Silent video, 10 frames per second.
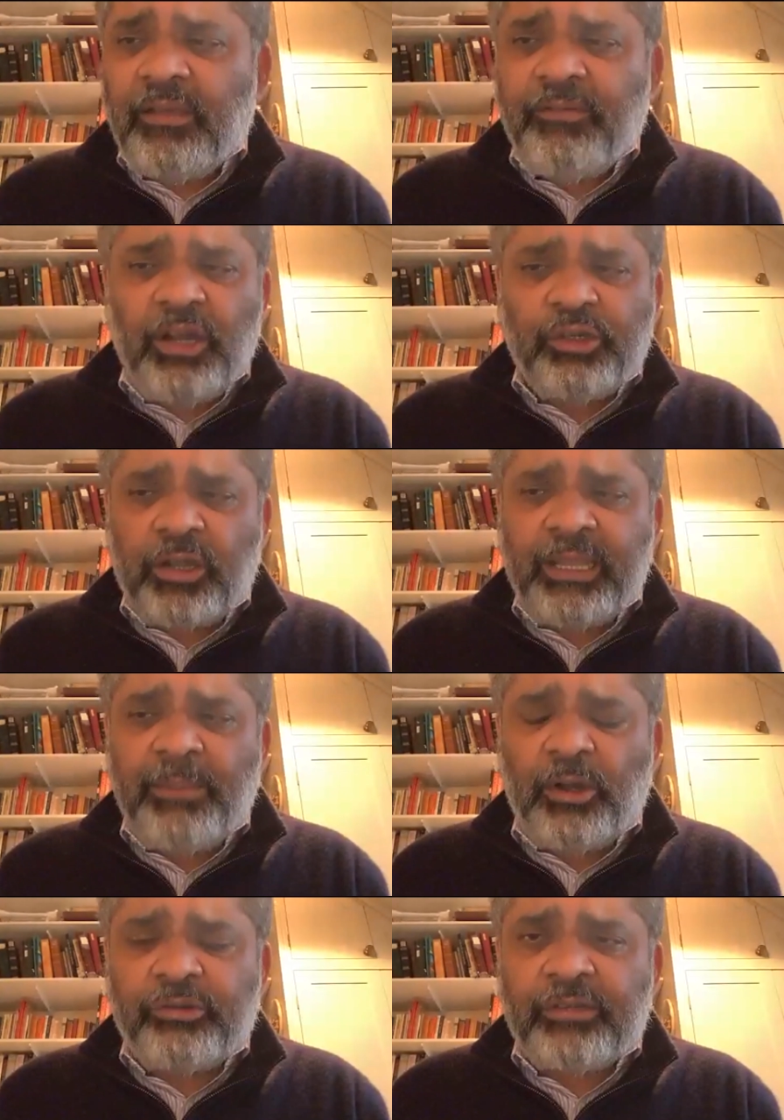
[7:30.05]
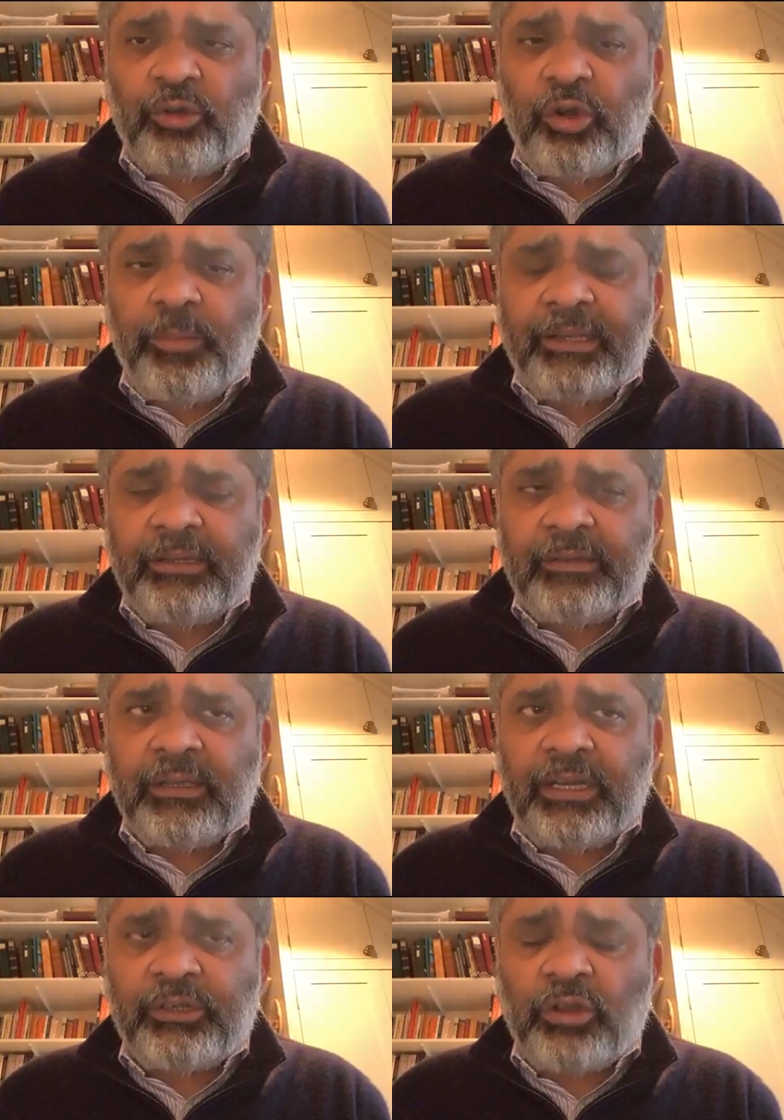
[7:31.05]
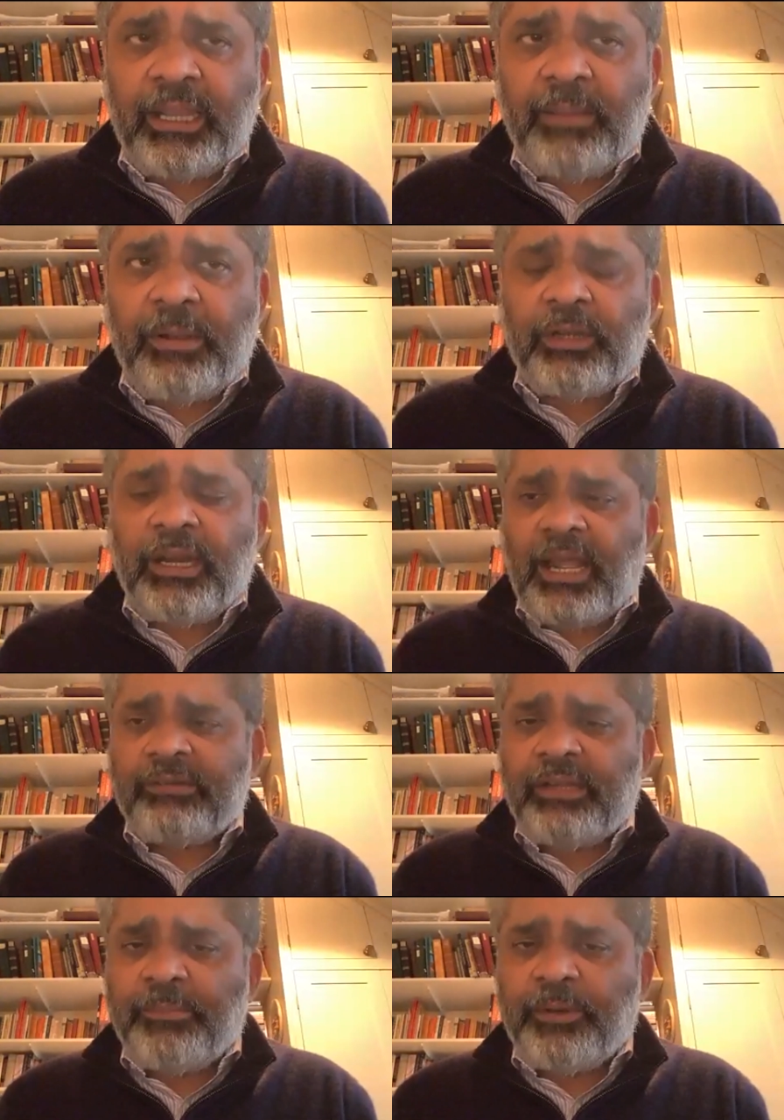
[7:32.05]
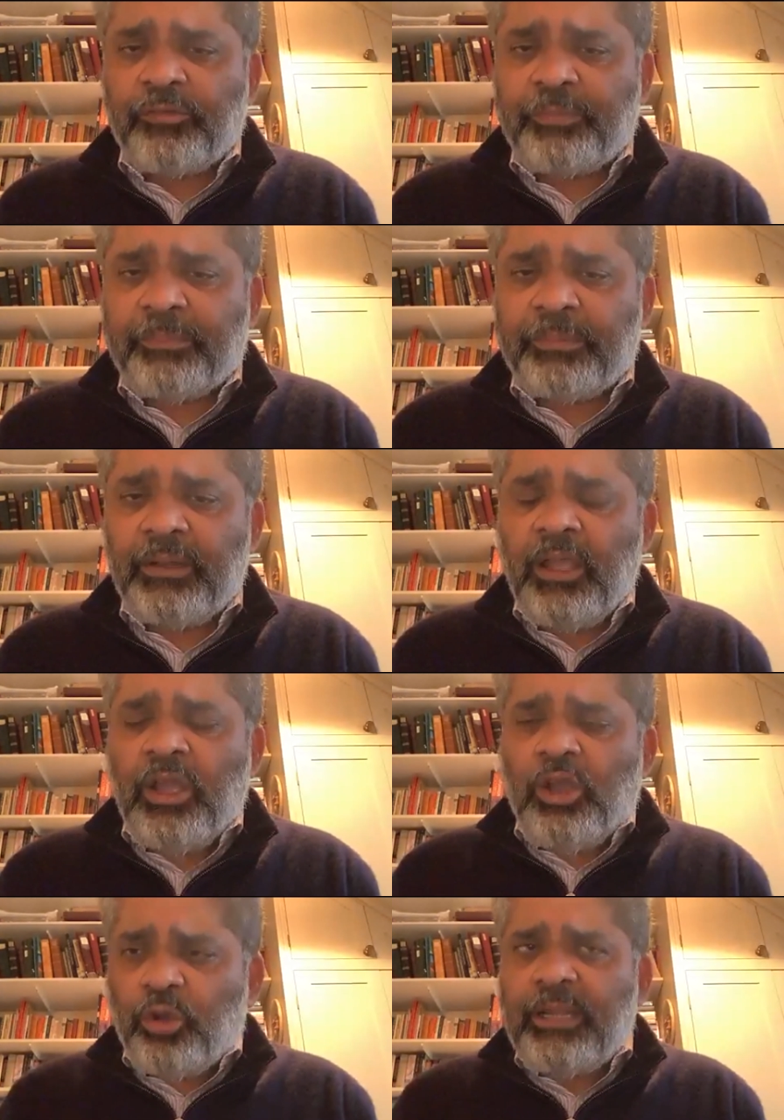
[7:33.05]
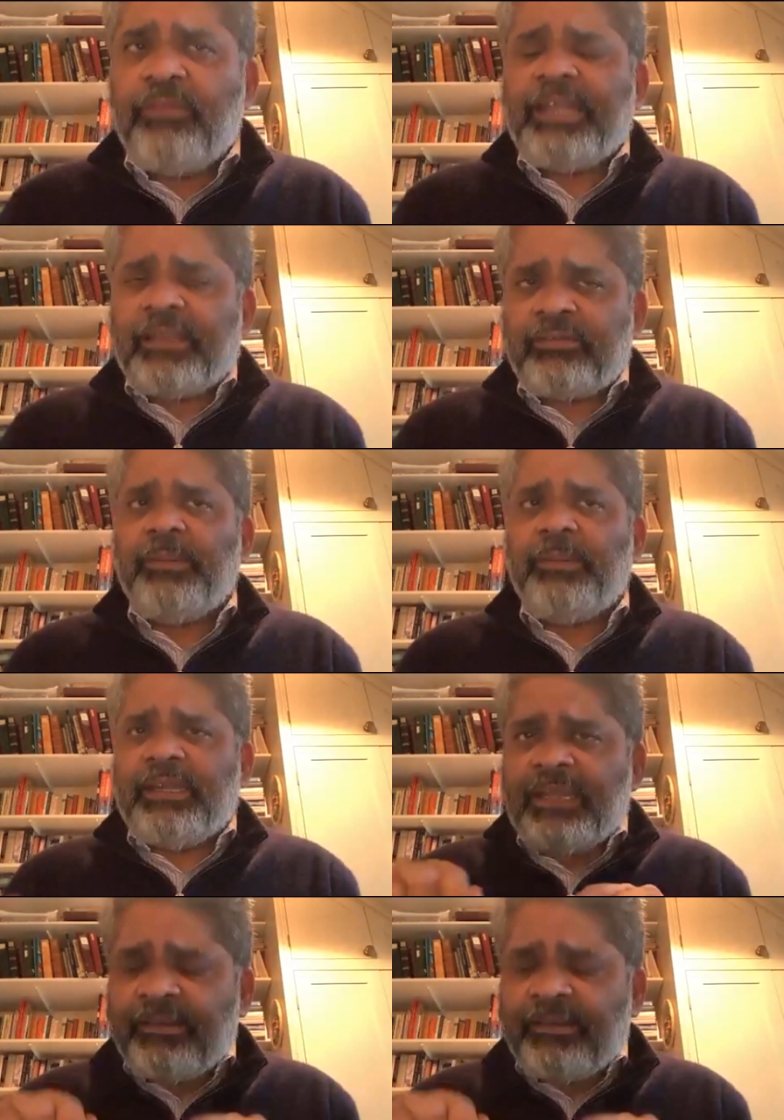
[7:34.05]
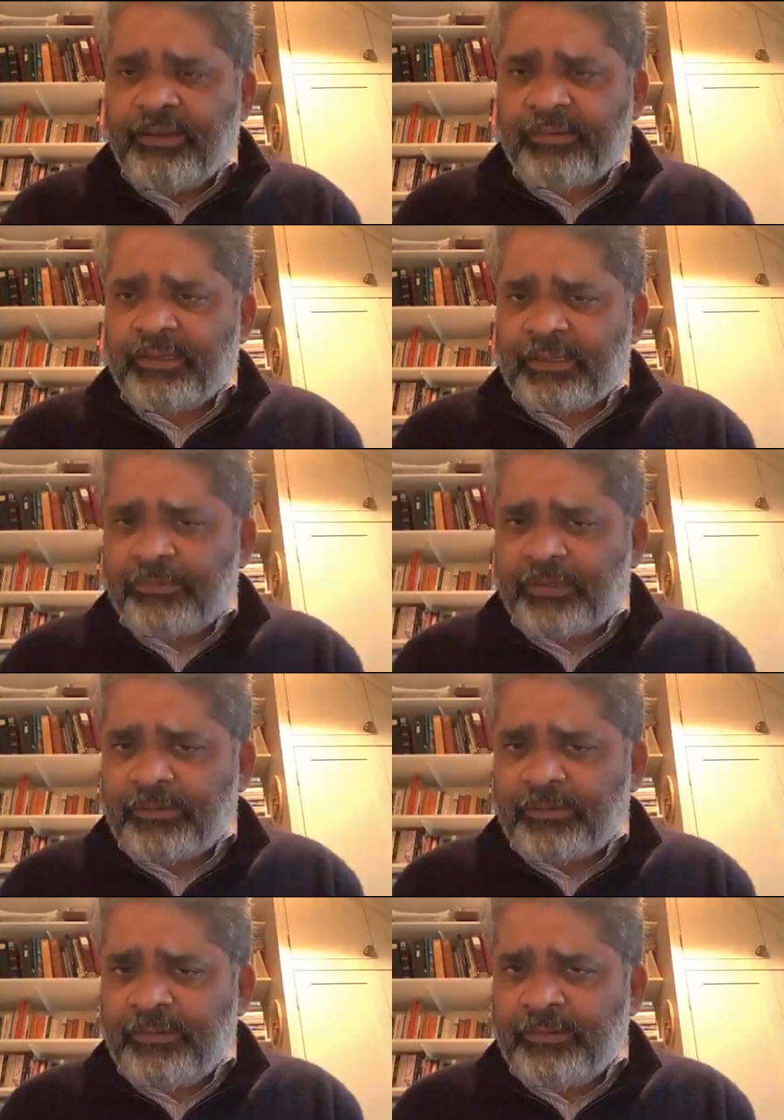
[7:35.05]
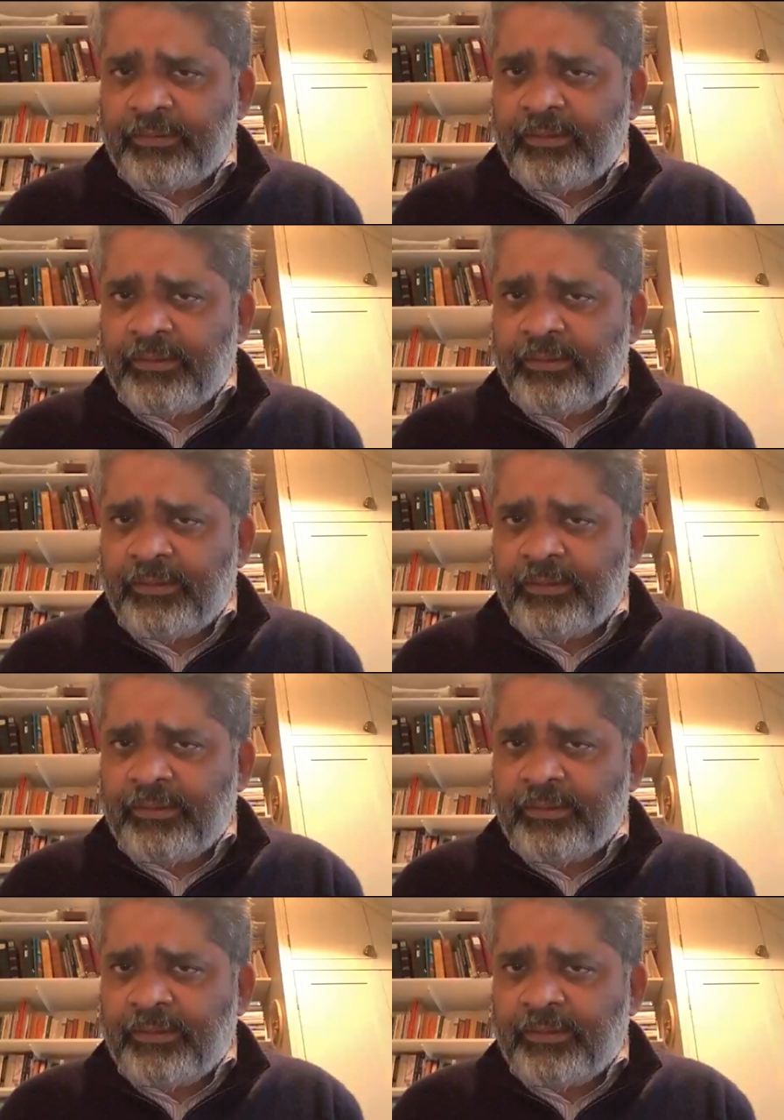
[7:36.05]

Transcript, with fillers: We're not talking about just coal miners here. We're talking about a large number of people who live in extremely degraded circumstances.